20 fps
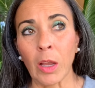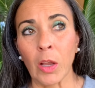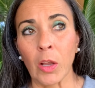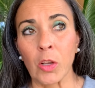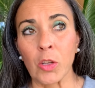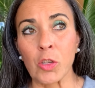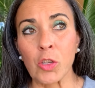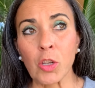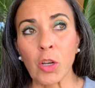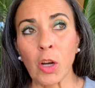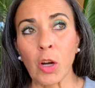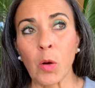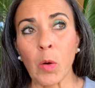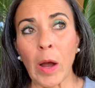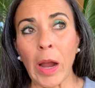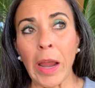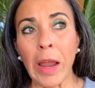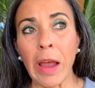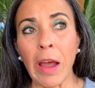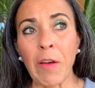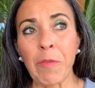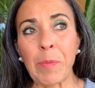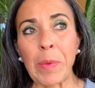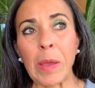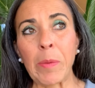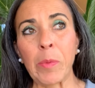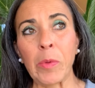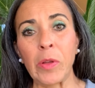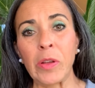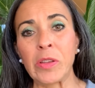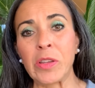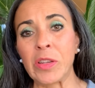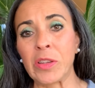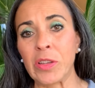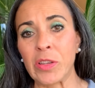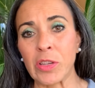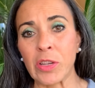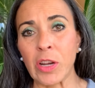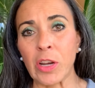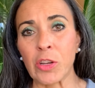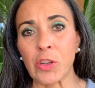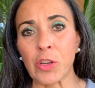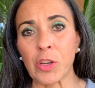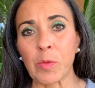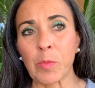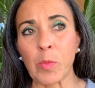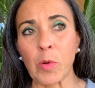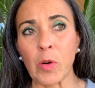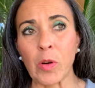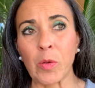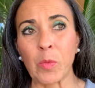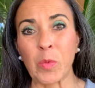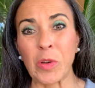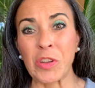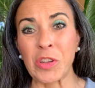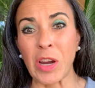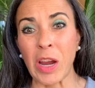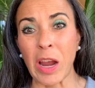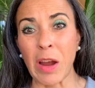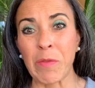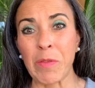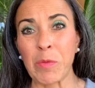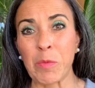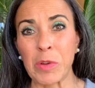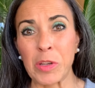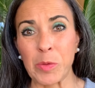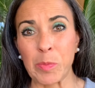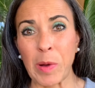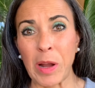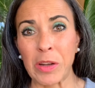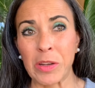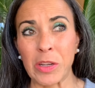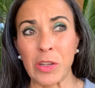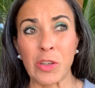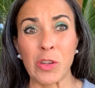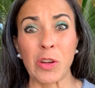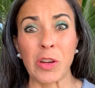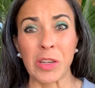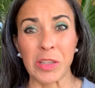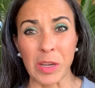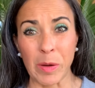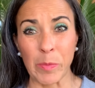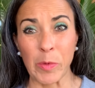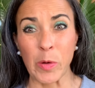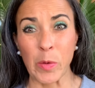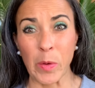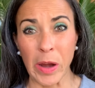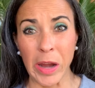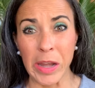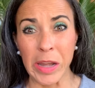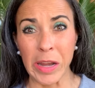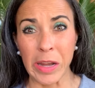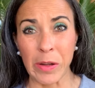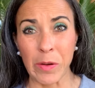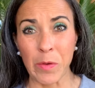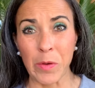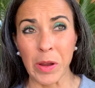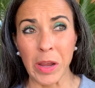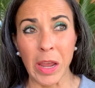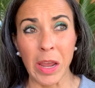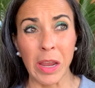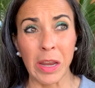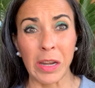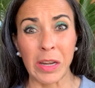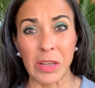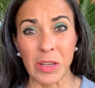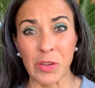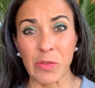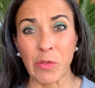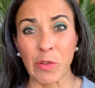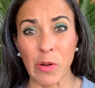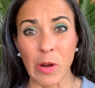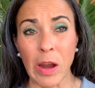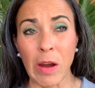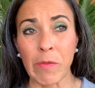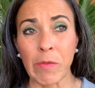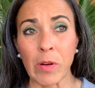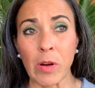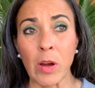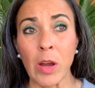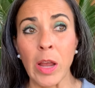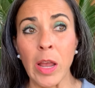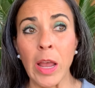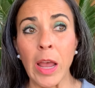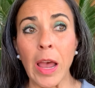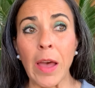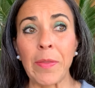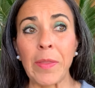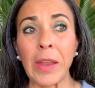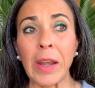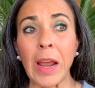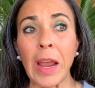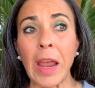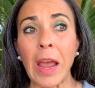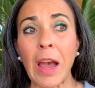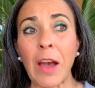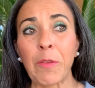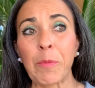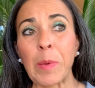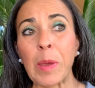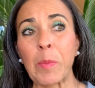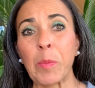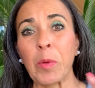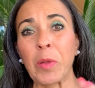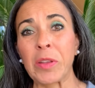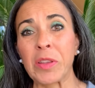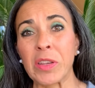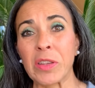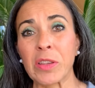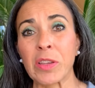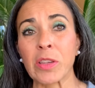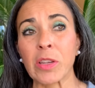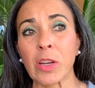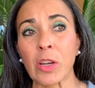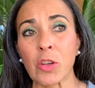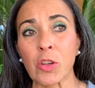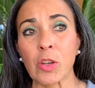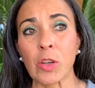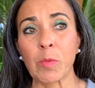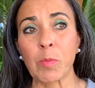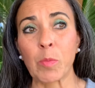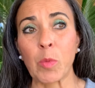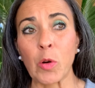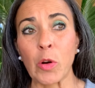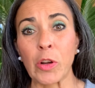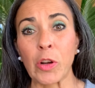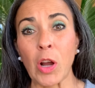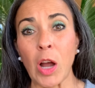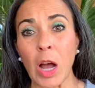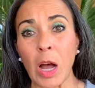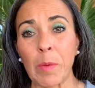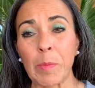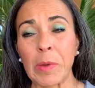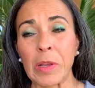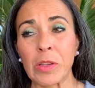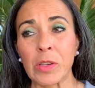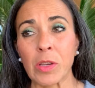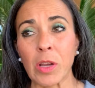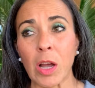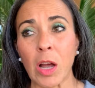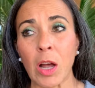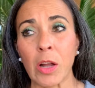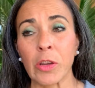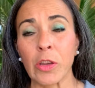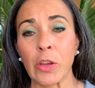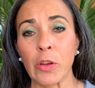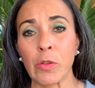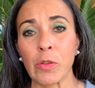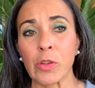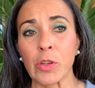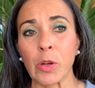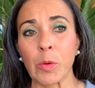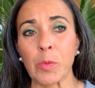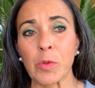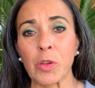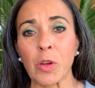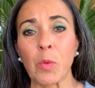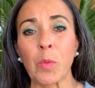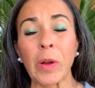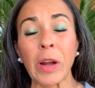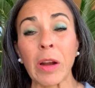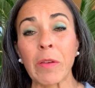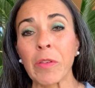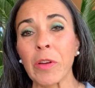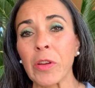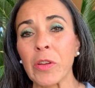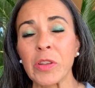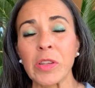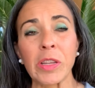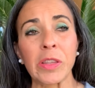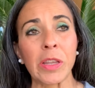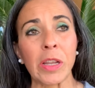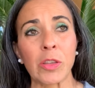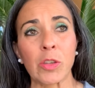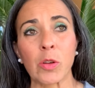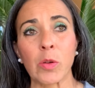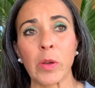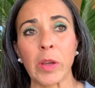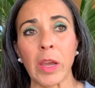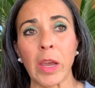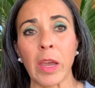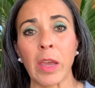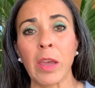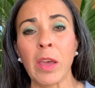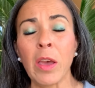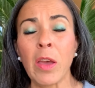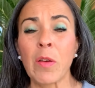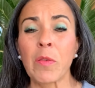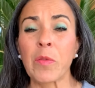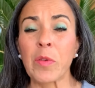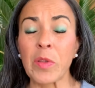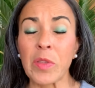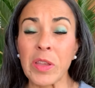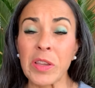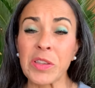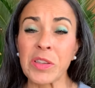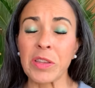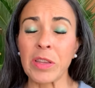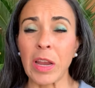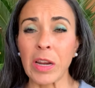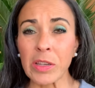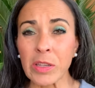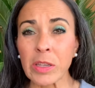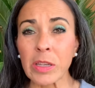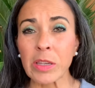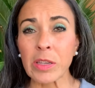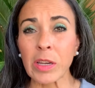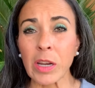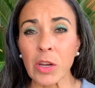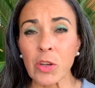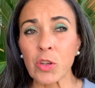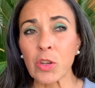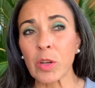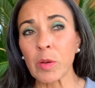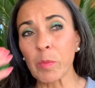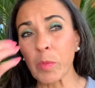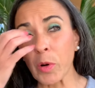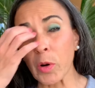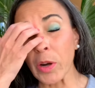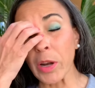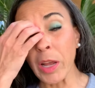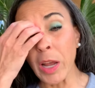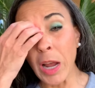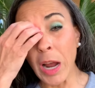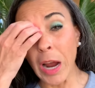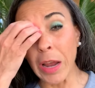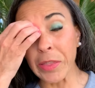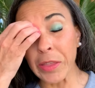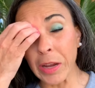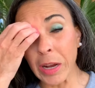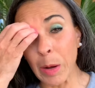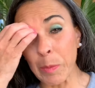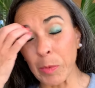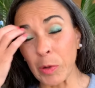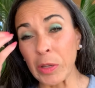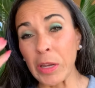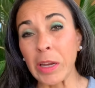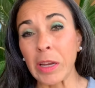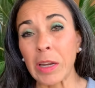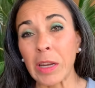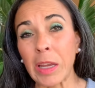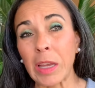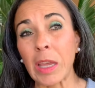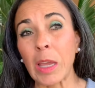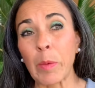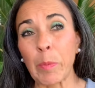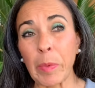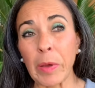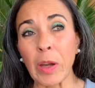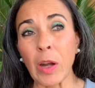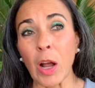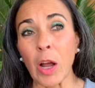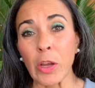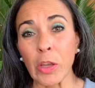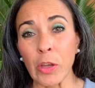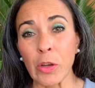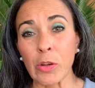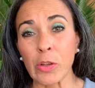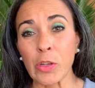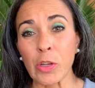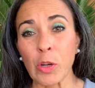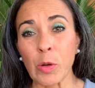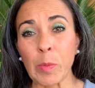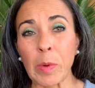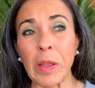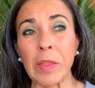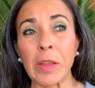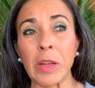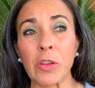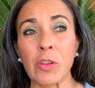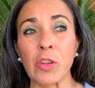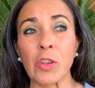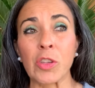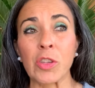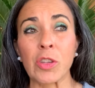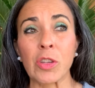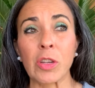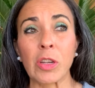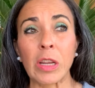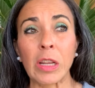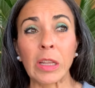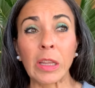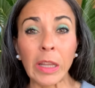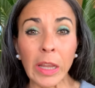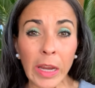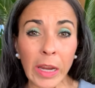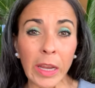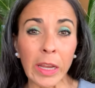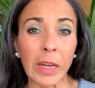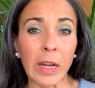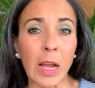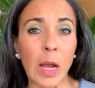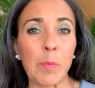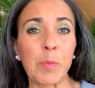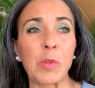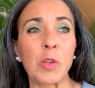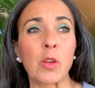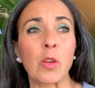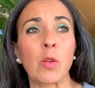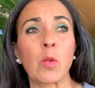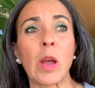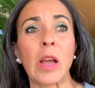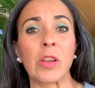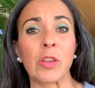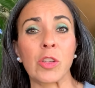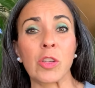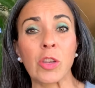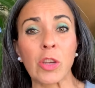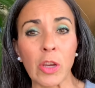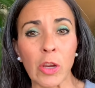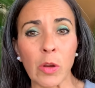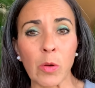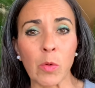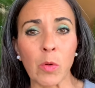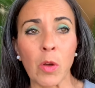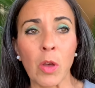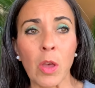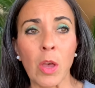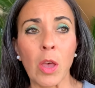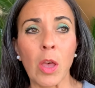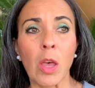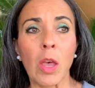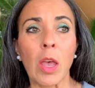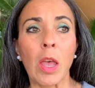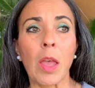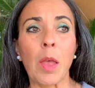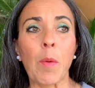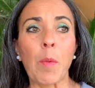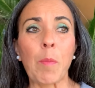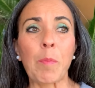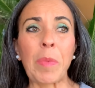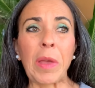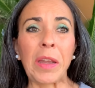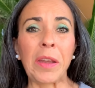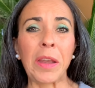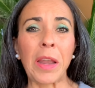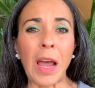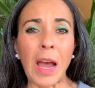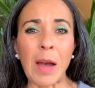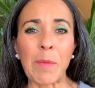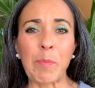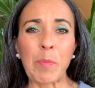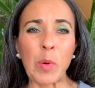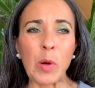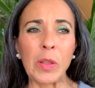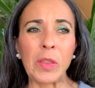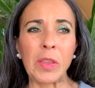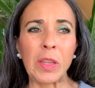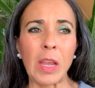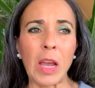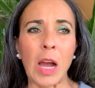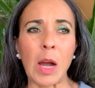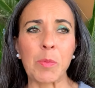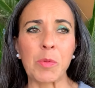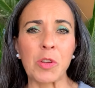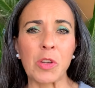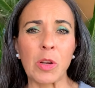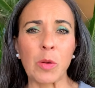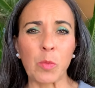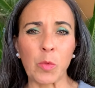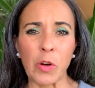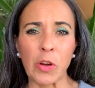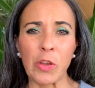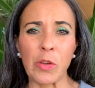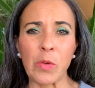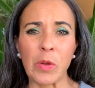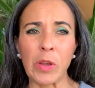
So I have people at the discussion board, which I haven't responded to because I'm grading, okay, and it's forever. And then I have people at the discussion board comments on YouTube. So whatever you did, that's okay. For this next discussion board, I think I'm only going to keep it on YouTube and then just link it up to SU, but not put the option where you